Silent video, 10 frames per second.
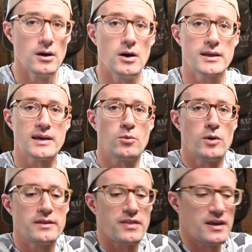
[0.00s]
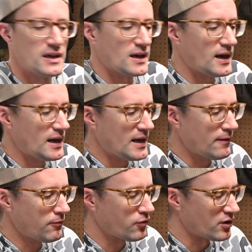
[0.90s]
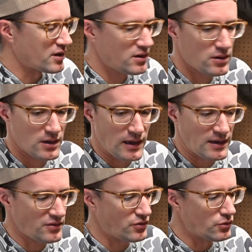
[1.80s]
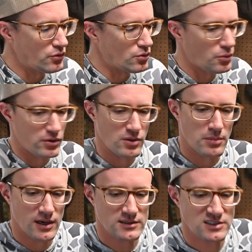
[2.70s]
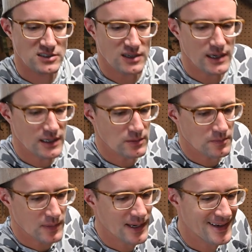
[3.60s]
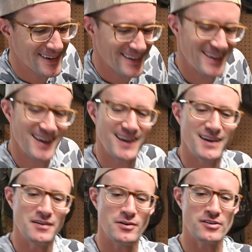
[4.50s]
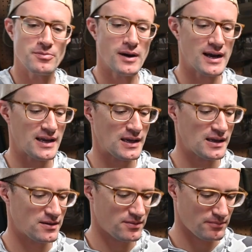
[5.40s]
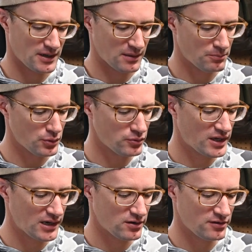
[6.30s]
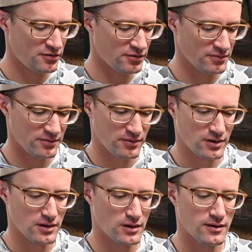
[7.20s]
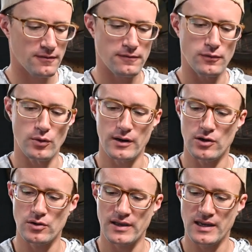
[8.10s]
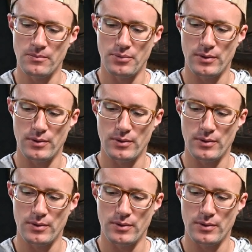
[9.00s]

Okay, one thing I forgot to put in the box was my boot gaiters for elk camp.